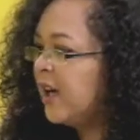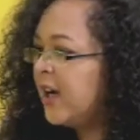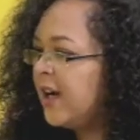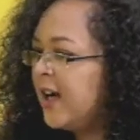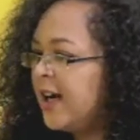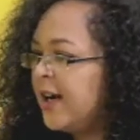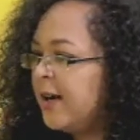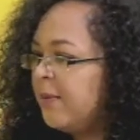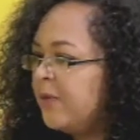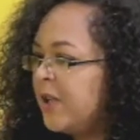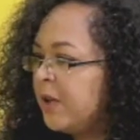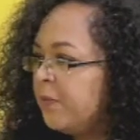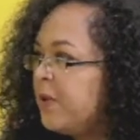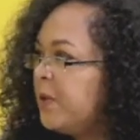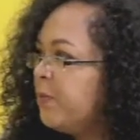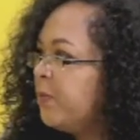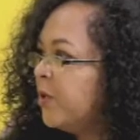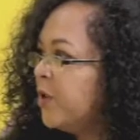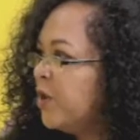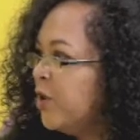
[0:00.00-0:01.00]
That
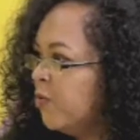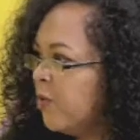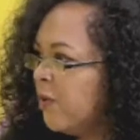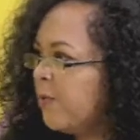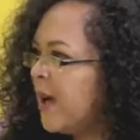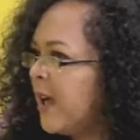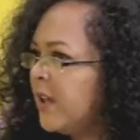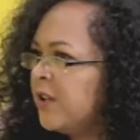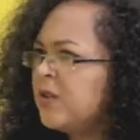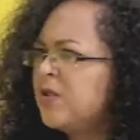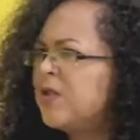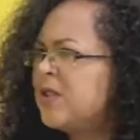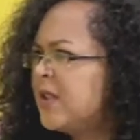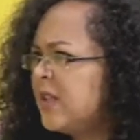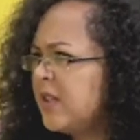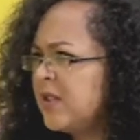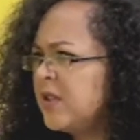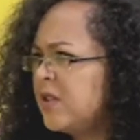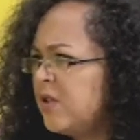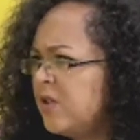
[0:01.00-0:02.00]
people knew about it, because
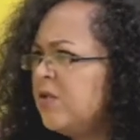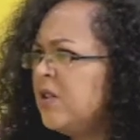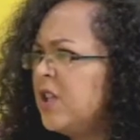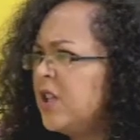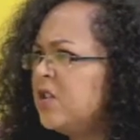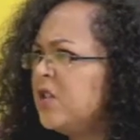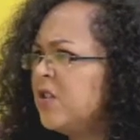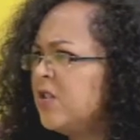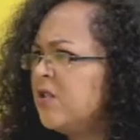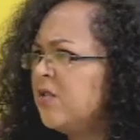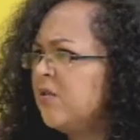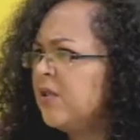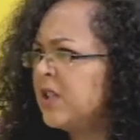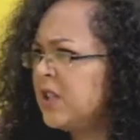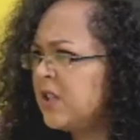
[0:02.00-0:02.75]
there's two issues to it.